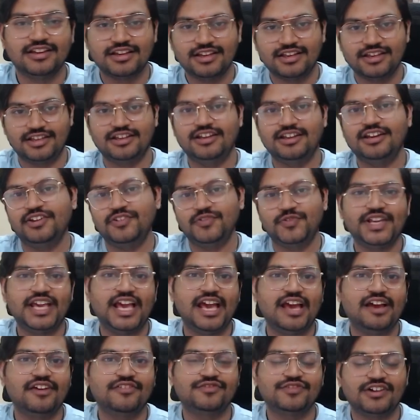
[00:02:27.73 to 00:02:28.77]
Here we
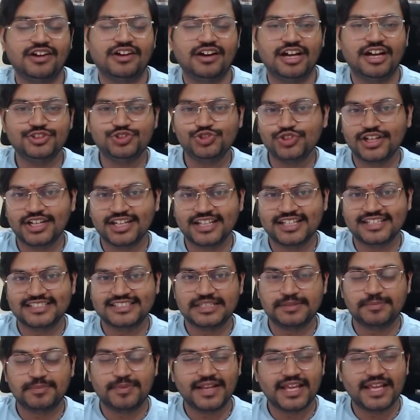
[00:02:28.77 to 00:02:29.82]
have Arjun
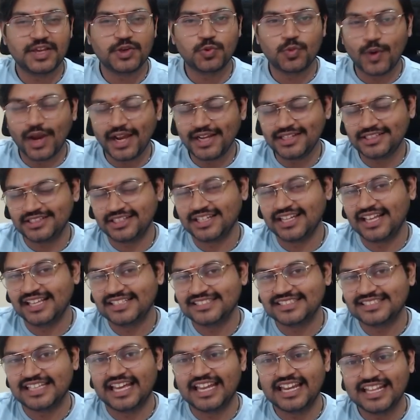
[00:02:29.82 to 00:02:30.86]
Erigaisi playing white
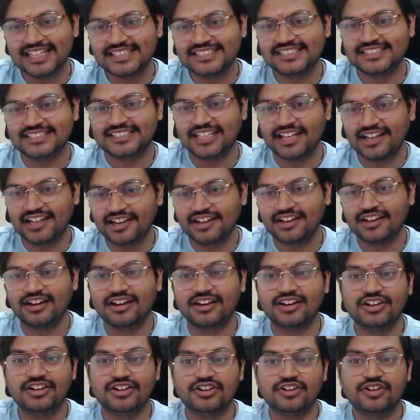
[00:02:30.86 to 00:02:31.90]
against Alexis
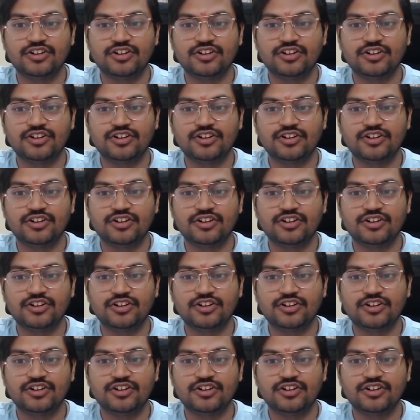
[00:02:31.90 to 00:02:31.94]
Sarana,